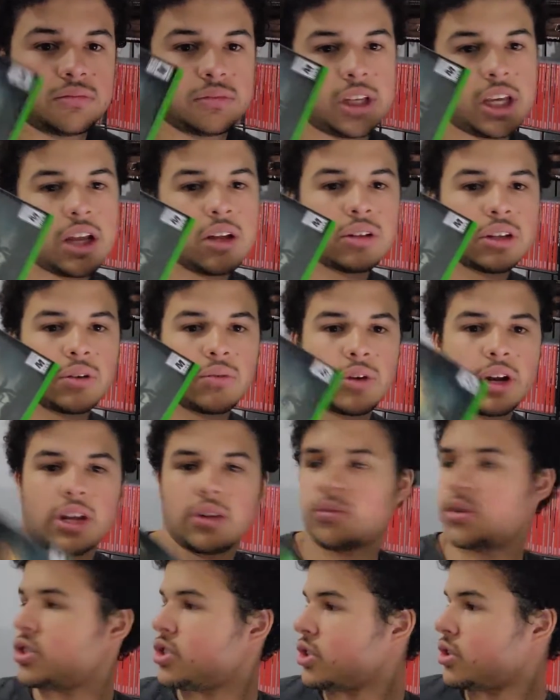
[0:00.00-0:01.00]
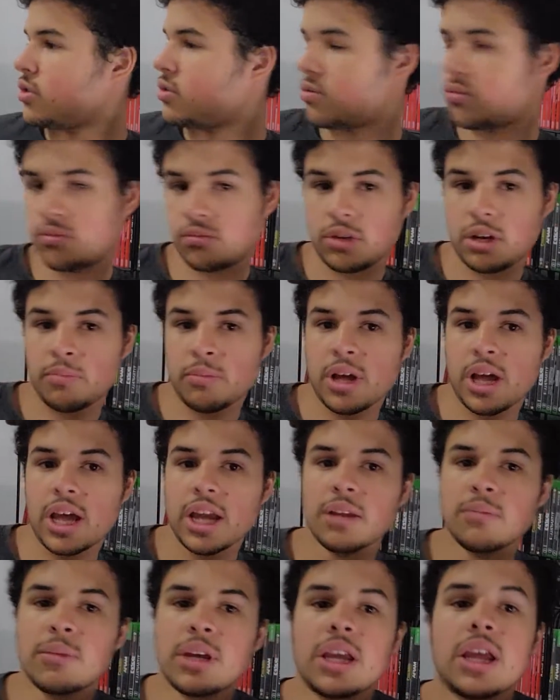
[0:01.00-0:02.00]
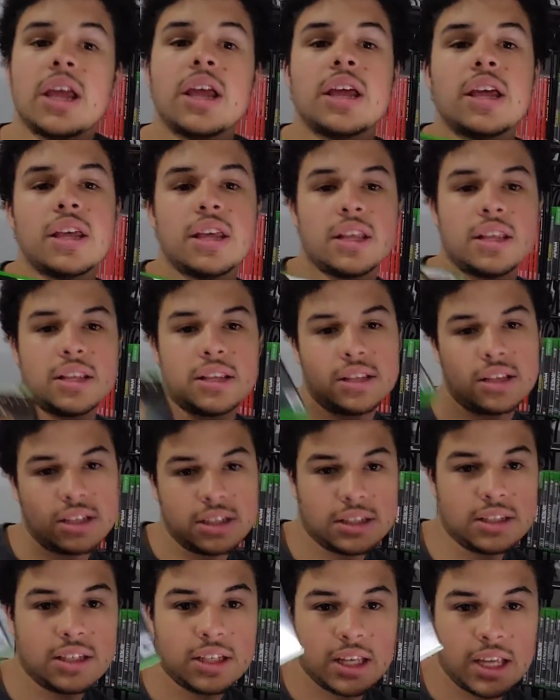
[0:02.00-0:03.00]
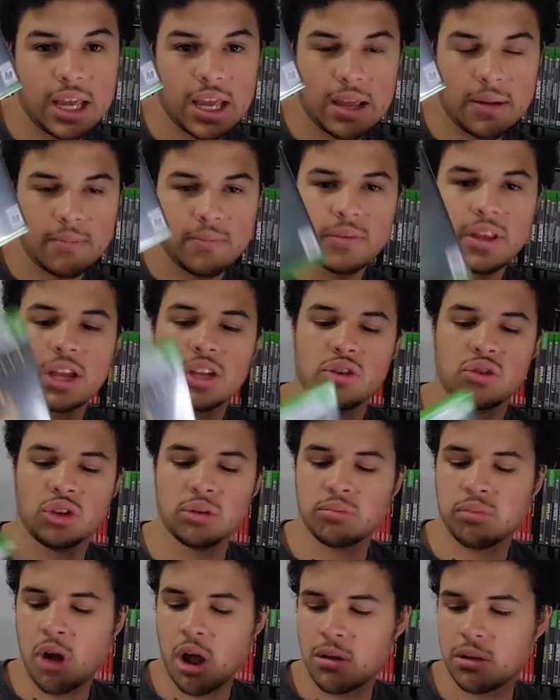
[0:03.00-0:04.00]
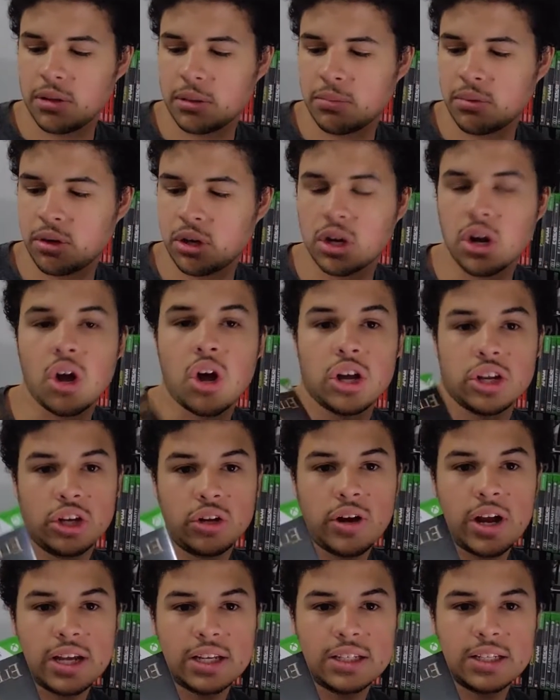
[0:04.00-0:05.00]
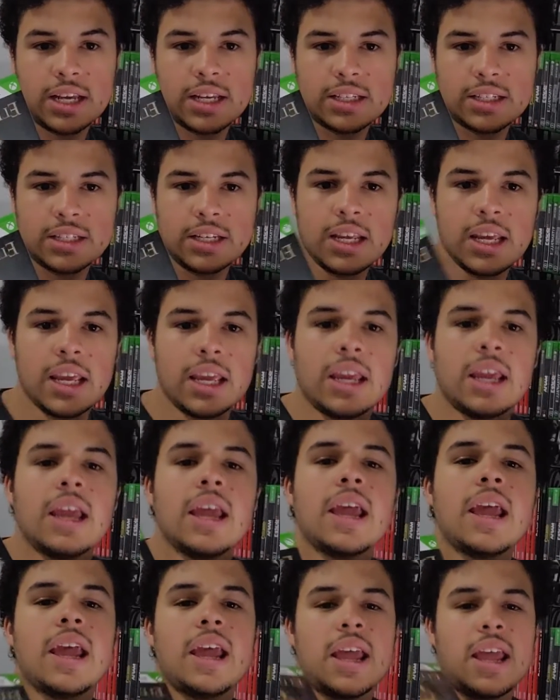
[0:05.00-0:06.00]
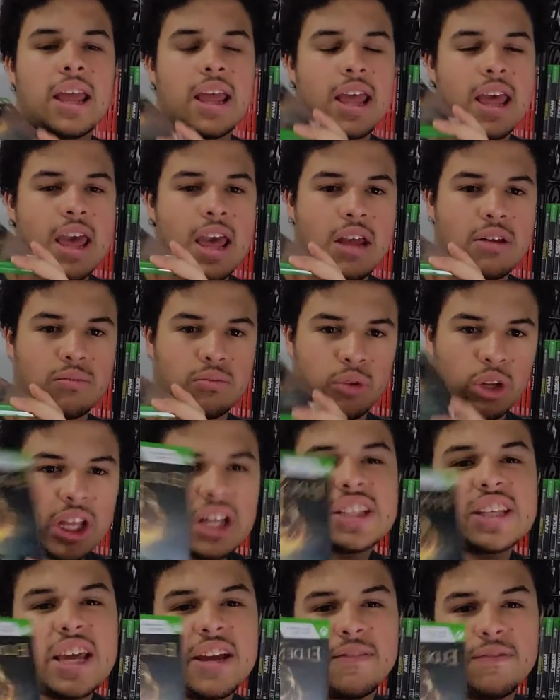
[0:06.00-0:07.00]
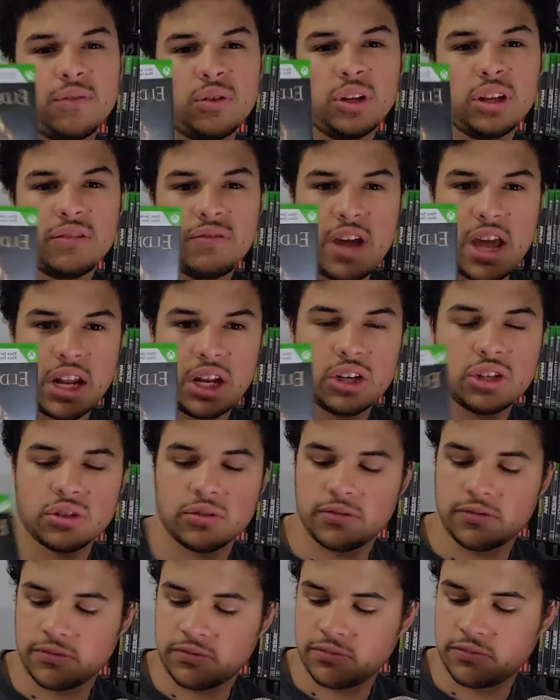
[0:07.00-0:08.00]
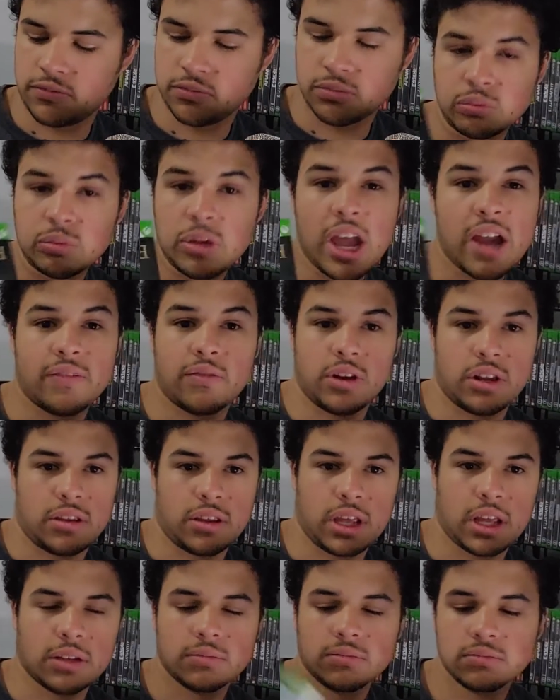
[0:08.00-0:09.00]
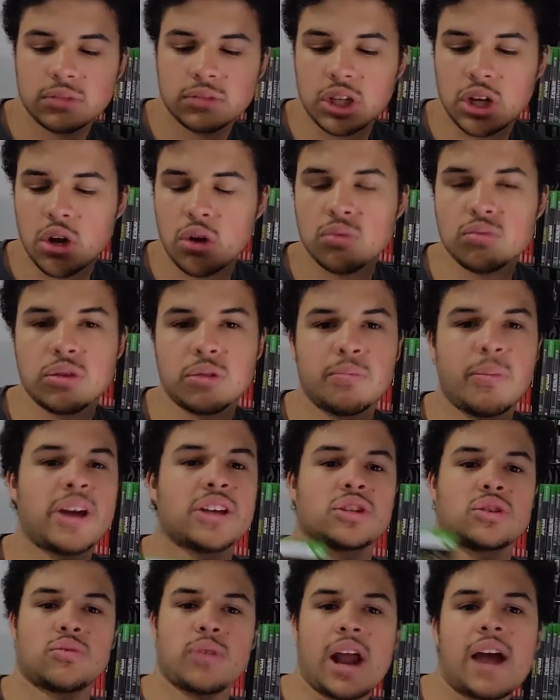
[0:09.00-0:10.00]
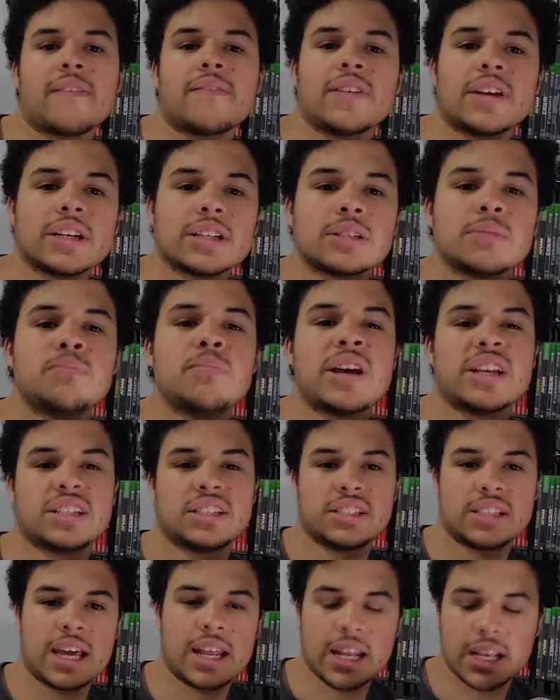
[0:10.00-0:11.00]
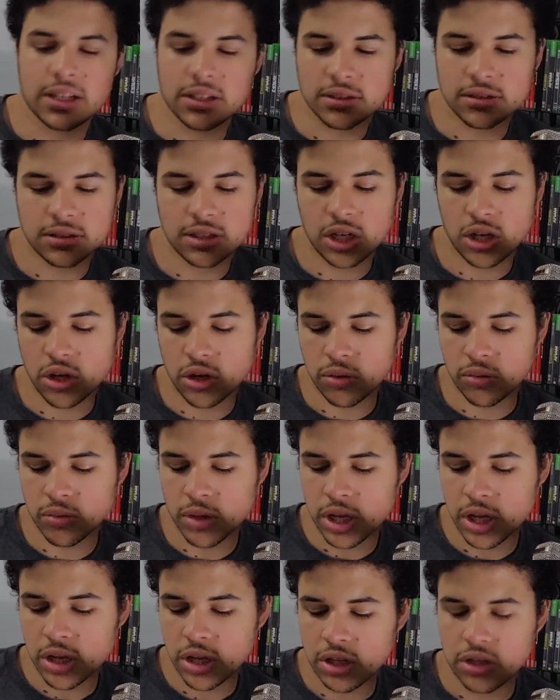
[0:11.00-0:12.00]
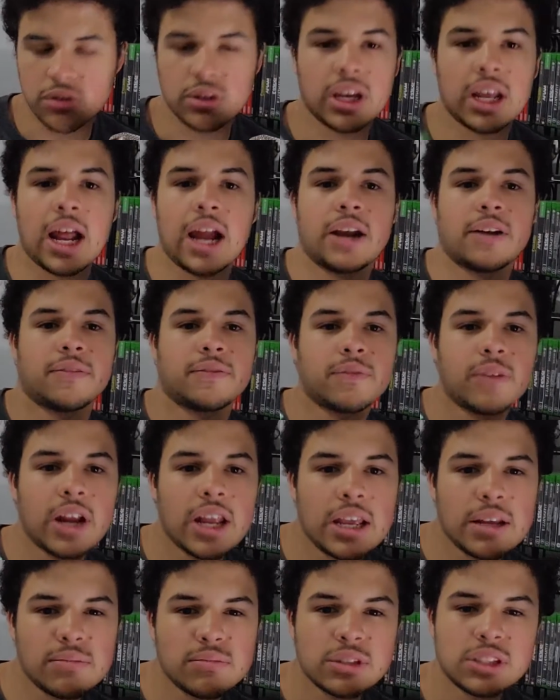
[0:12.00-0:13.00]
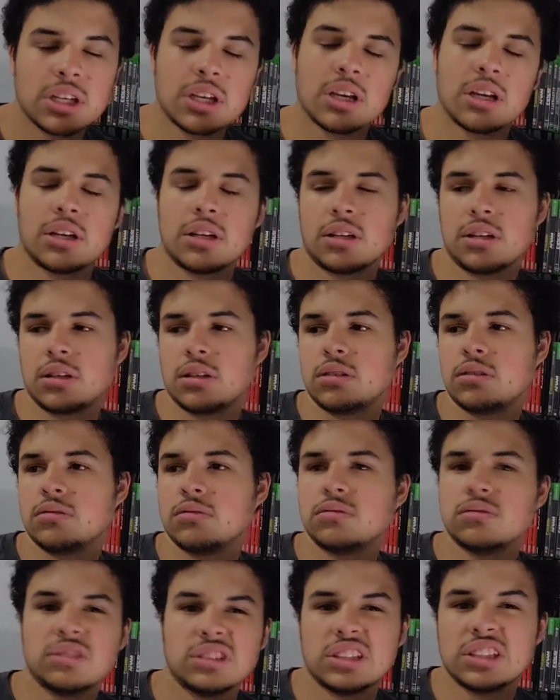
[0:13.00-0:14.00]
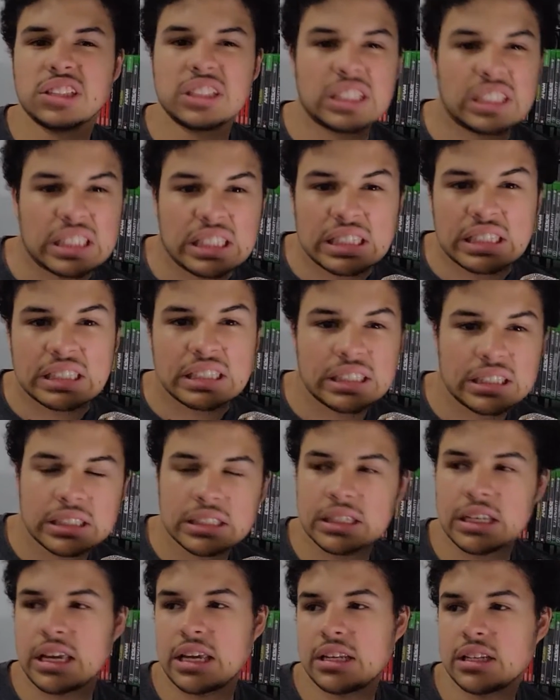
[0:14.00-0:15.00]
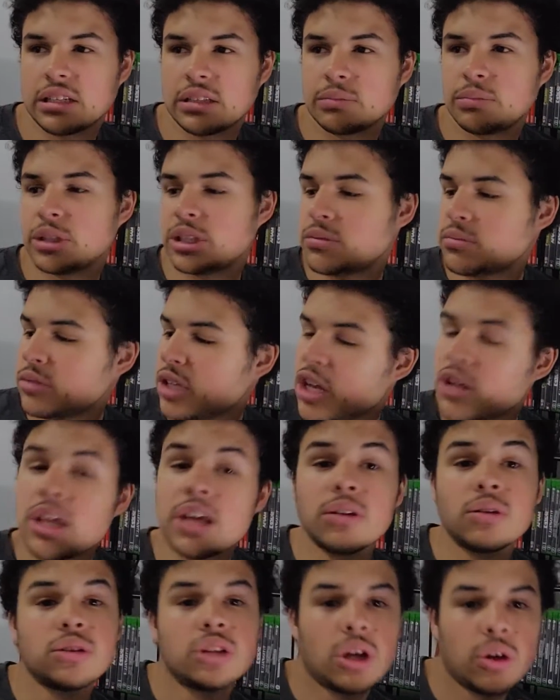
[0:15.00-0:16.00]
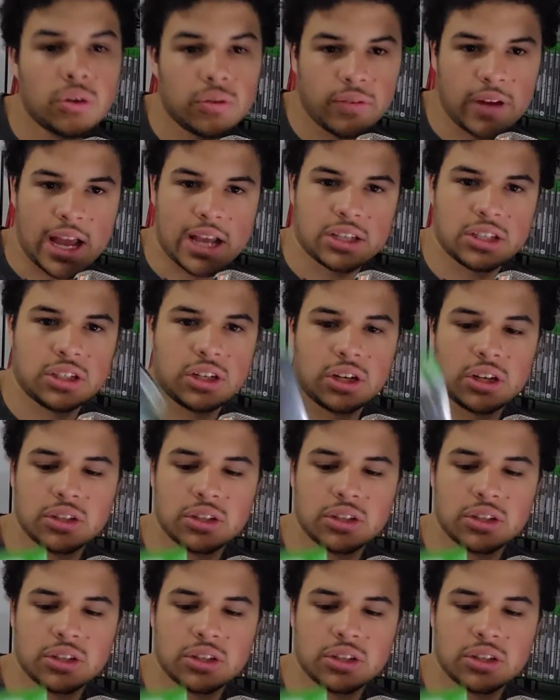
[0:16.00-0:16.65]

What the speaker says: Elden Ring, which is right behind me. this is a game that you could probably put on your SSD and really take full advantage of everything. You know, best graphics, best settings, you know, you can get higher frames, kinda, but it'll load faster.